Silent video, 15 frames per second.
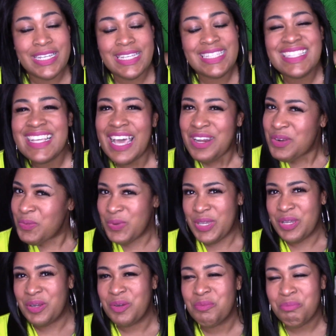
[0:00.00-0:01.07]
It's kind of
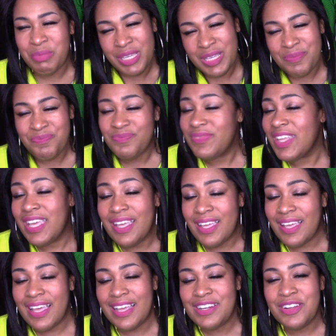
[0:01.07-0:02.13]
weird, but
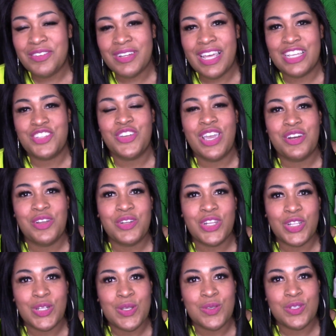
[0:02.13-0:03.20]
I don't like trying on the
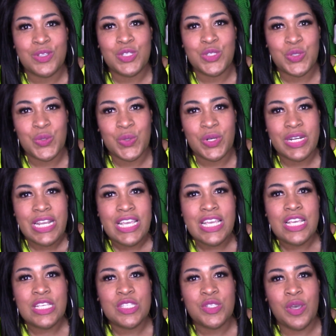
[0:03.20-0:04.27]
clothes in the store.
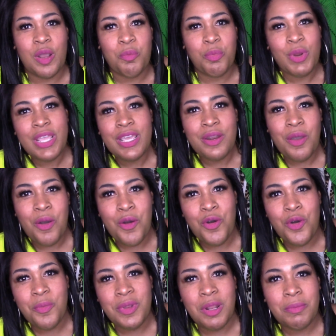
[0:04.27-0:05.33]
So I bring it
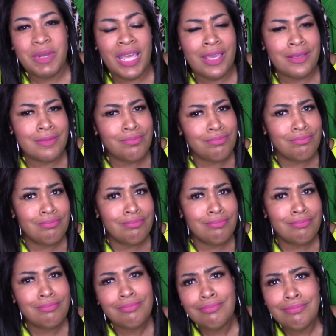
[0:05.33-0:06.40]
home and I'm like,
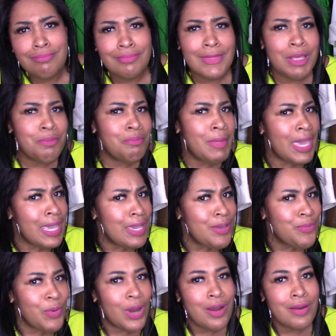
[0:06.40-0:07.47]
it may
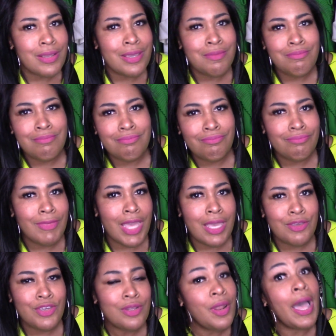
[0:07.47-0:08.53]
work,
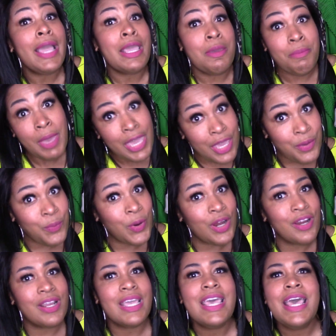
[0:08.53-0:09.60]
and you know, I can make it
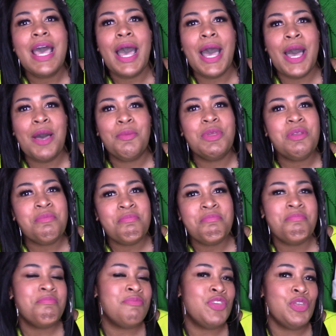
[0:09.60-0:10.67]
work, but it,
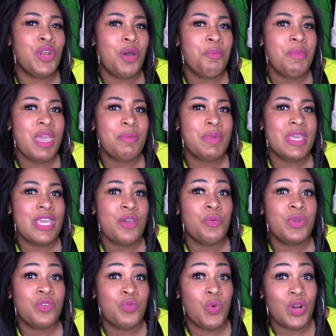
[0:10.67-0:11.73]
you know, maybe it
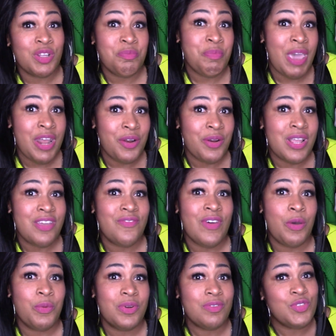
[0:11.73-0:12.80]
would have worked better if
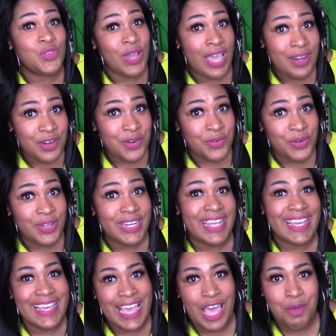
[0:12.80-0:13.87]
I would have tried it on
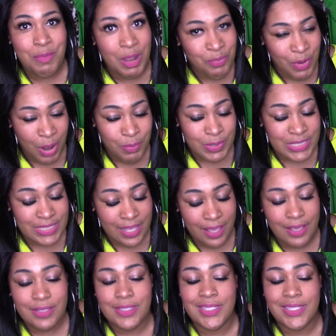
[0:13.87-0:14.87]
and got my proper size.